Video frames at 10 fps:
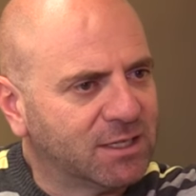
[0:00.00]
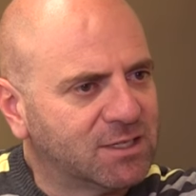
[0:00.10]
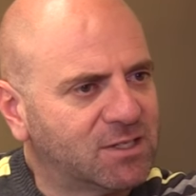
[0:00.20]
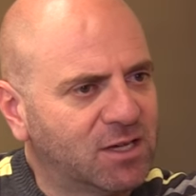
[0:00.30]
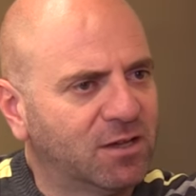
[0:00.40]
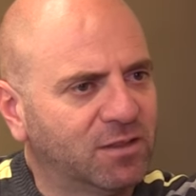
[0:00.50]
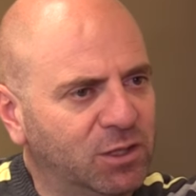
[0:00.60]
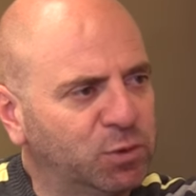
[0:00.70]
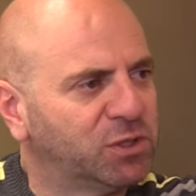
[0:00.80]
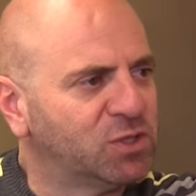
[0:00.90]
Saying
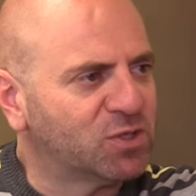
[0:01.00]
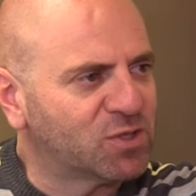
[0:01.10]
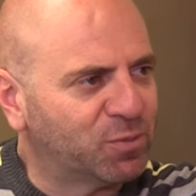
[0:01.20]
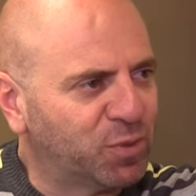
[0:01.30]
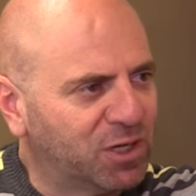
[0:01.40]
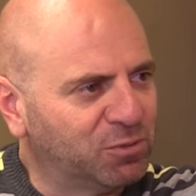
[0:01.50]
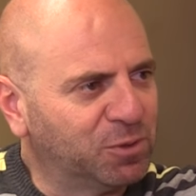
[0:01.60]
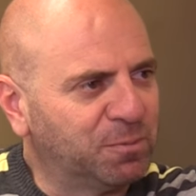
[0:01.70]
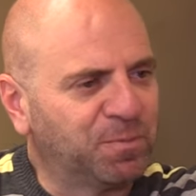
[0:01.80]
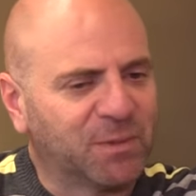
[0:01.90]
that religion is the
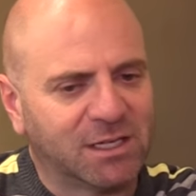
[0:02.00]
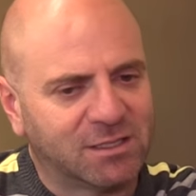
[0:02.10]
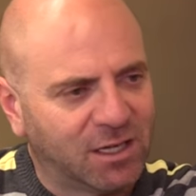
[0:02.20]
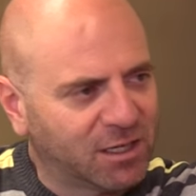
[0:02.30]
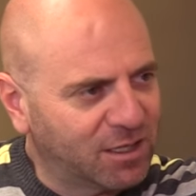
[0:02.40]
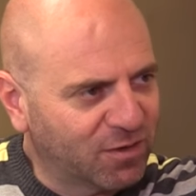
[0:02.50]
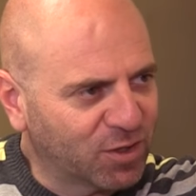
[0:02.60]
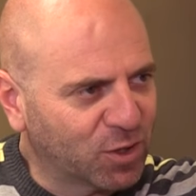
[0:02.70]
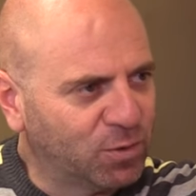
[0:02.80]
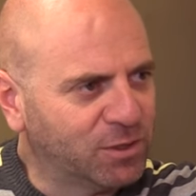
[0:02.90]
problem, take it out of
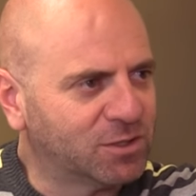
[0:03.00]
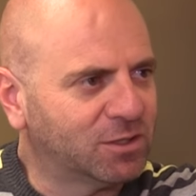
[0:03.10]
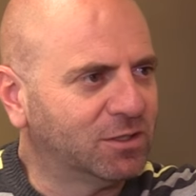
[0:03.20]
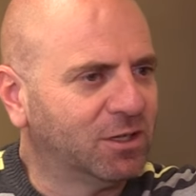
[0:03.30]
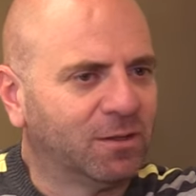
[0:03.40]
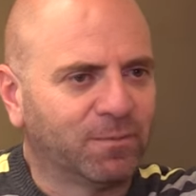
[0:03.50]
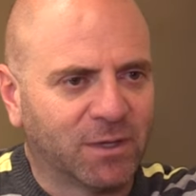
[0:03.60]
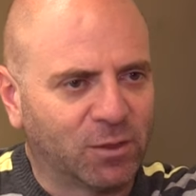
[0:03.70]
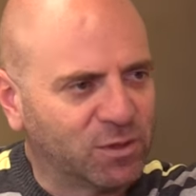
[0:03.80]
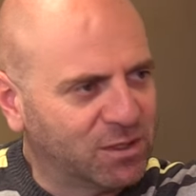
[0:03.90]
the equation,
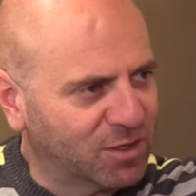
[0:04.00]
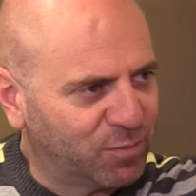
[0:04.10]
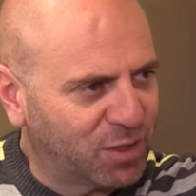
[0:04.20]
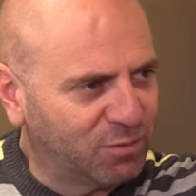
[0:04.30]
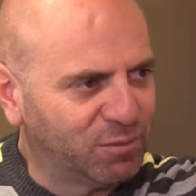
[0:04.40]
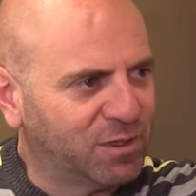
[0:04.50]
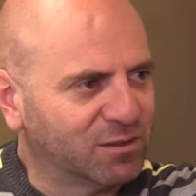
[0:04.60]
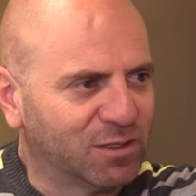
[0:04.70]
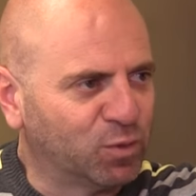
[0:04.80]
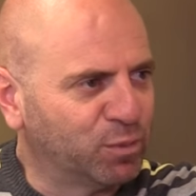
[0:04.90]
and we take the problem
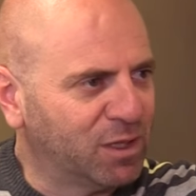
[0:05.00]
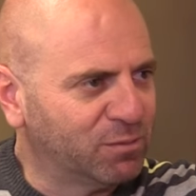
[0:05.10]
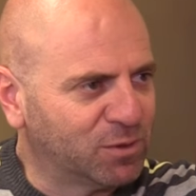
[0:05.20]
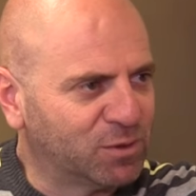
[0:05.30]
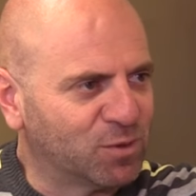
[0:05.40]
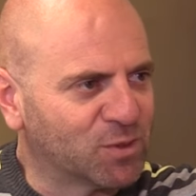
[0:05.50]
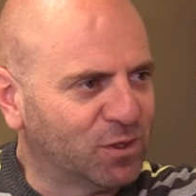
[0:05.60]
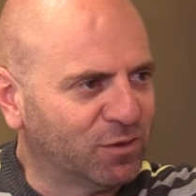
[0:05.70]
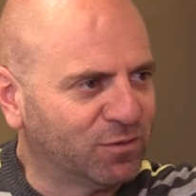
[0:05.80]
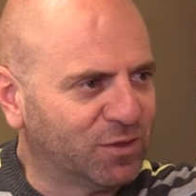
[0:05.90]
out and we'll be able to
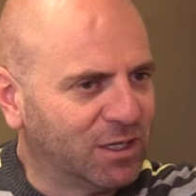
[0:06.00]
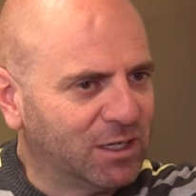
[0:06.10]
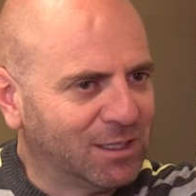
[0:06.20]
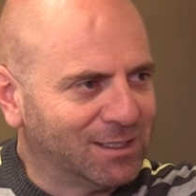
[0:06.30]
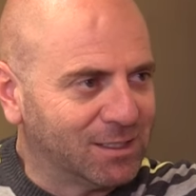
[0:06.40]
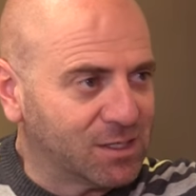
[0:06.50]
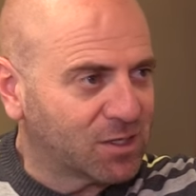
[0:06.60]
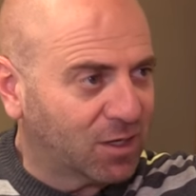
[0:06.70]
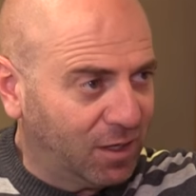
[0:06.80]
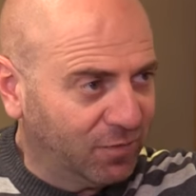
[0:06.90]
resolve this
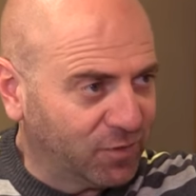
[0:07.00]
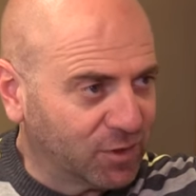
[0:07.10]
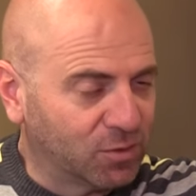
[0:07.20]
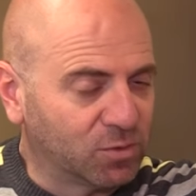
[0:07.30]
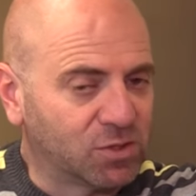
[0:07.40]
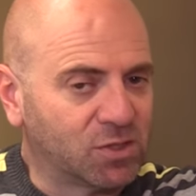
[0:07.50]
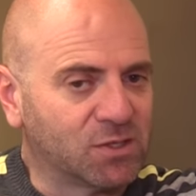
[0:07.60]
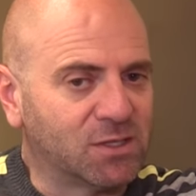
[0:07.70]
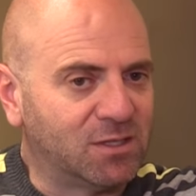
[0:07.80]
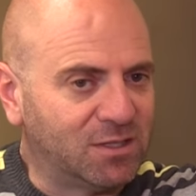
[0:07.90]
conflict, which
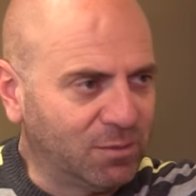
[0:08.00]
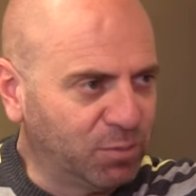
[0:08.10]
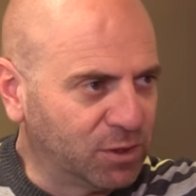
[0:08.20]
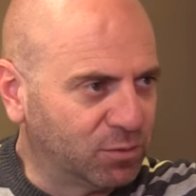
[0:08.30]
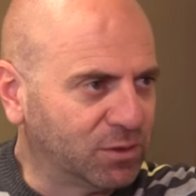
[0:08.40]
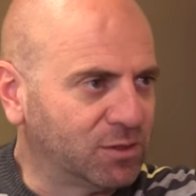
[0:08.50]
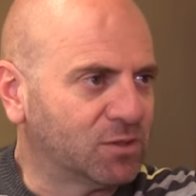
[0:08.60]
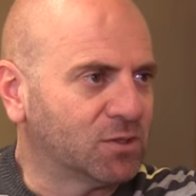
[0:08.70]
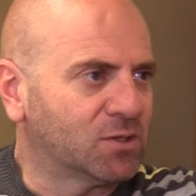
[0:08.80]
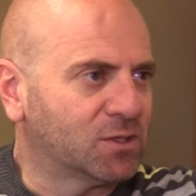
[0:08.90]
is deeply
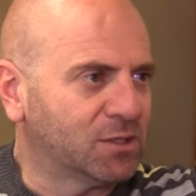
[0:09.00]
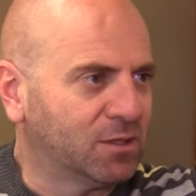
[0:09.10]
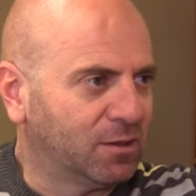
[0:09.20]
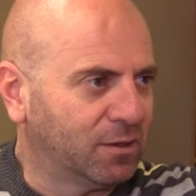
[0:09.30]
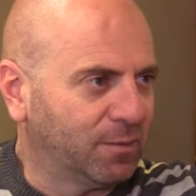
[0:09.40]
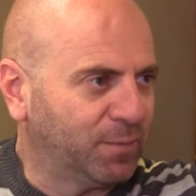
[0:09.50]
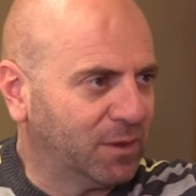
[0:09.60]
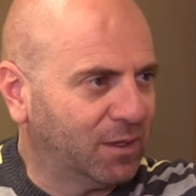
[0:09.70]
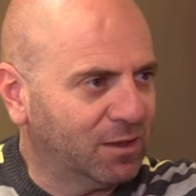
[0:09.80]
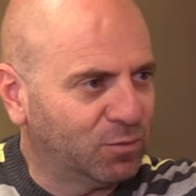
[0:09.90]
religious,
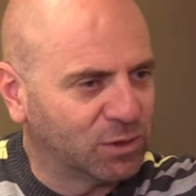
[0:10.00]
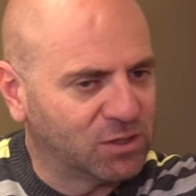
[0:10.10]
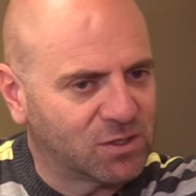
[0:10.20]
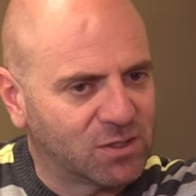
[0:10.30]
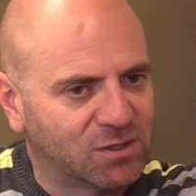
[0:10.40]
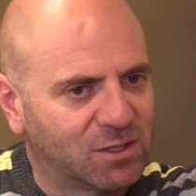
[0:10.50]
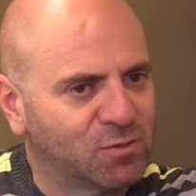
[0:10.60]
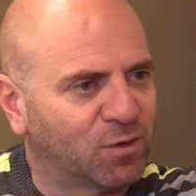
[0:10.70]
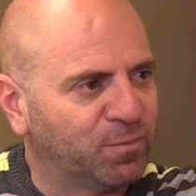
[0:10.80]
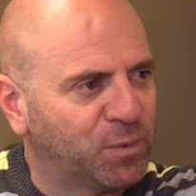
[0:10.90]
not religious in
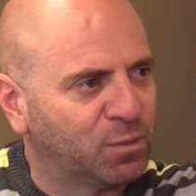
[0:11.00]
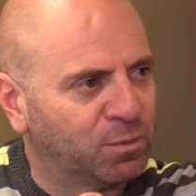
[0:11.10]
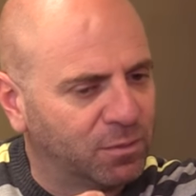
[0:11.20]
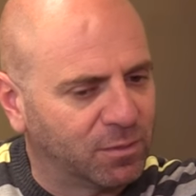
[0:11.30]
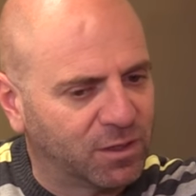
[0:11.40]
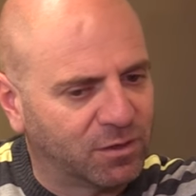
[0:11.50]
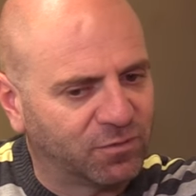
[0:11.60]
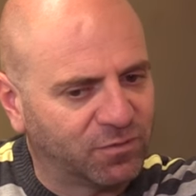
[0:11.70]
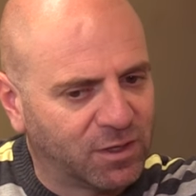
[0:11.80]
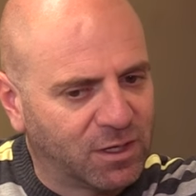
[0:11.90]
terms
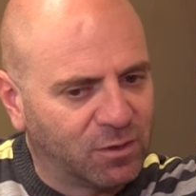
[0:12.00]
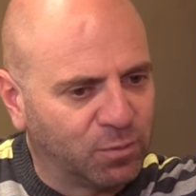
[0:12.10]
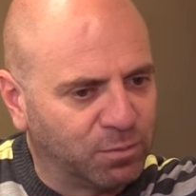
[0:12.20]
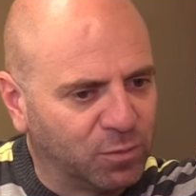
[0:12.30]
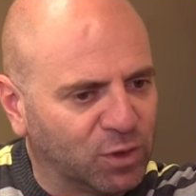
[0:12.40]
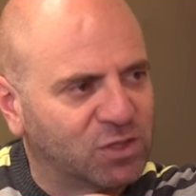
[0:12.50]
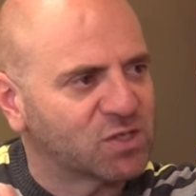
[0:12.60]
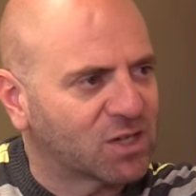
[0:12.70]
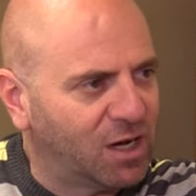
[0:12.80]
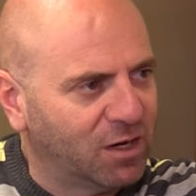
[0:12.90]
of
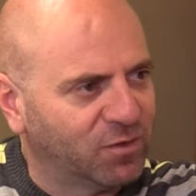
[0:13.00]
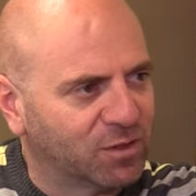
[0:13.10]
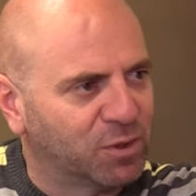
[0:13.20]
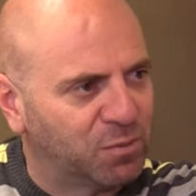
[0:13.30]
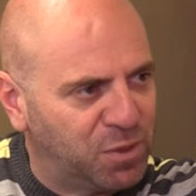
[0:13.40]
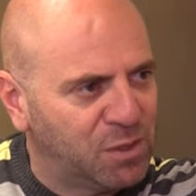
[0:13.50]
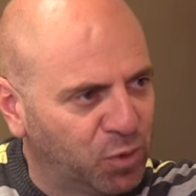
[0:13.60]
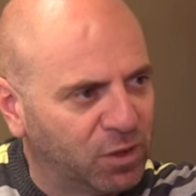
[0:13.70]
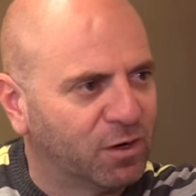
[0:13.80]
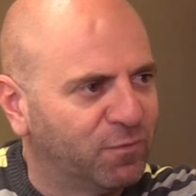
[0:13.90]
religious conflict, but
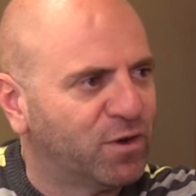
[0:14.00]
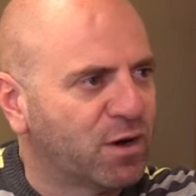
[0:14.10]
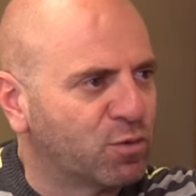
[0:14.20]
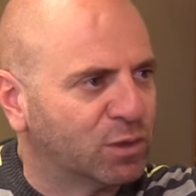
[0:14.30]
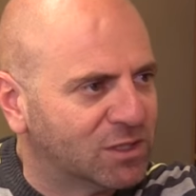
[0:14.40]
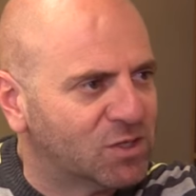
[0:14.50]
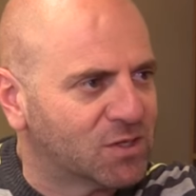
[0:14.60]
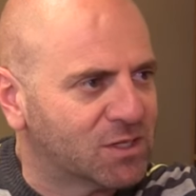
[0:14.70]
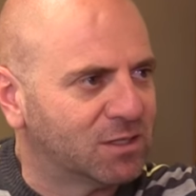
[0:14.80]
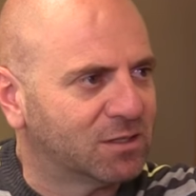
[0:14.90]
people are very
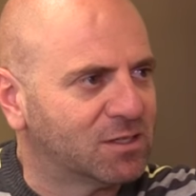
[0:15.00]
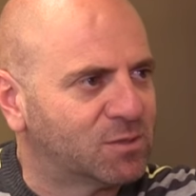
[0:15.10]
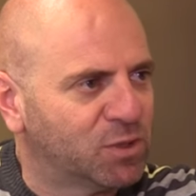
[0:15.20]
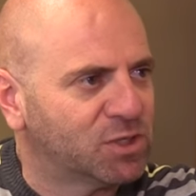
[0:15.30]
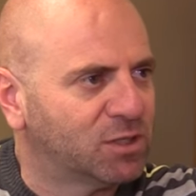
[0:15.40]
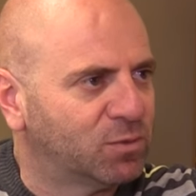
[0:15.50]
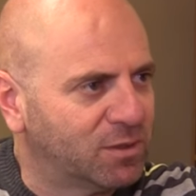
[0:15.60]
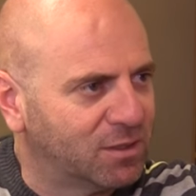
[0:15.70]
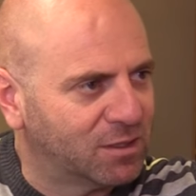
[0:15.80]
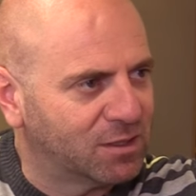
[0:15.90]
religious in it, especially
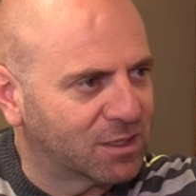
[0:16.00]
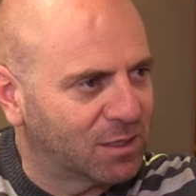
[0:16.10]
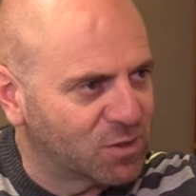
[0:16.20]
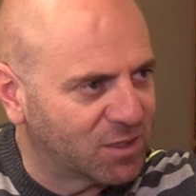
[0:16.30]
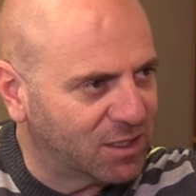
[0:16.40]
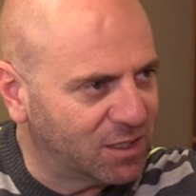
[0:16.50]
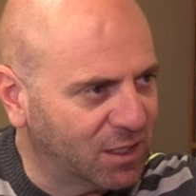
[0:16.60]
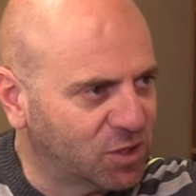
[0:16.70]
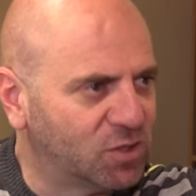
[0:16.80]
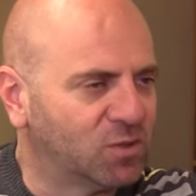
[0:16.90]
when it comes to the
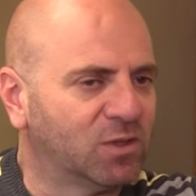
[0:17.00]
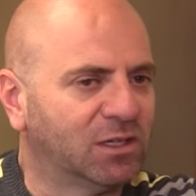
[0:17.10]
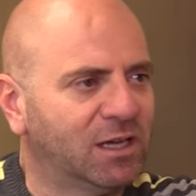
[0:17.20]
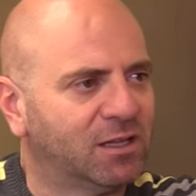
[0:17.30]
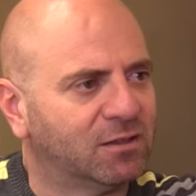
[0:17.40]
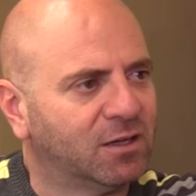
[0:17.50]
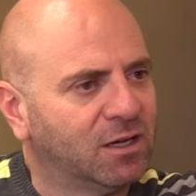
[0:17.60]
connection to the land.